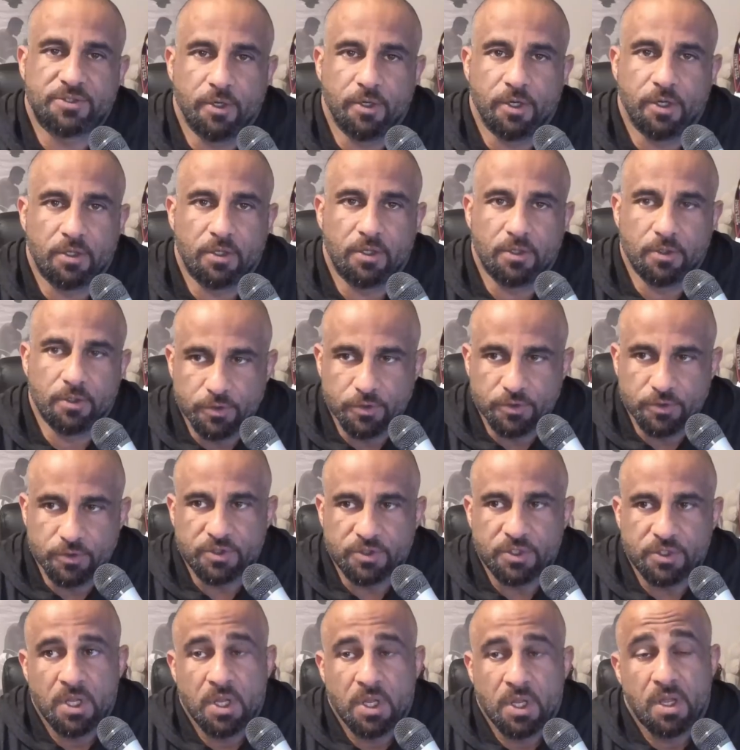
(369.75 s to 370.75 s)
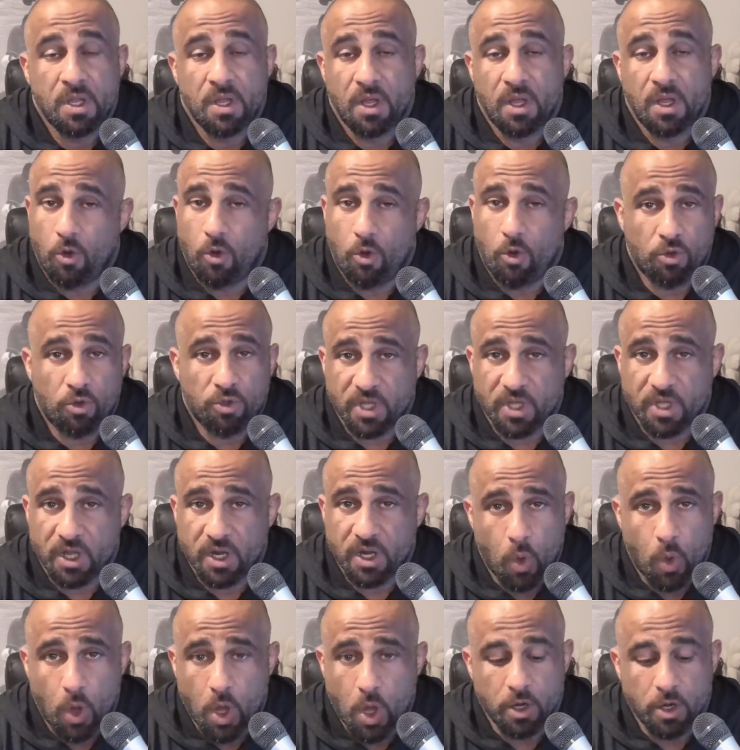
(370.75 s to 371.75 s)
You're going to lose a whole ton
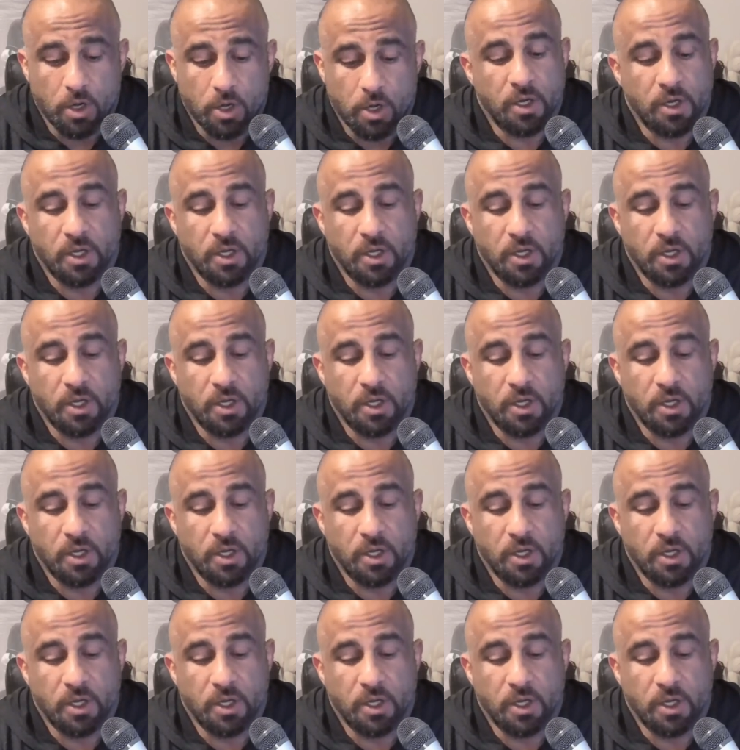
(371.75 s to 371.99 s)
of water.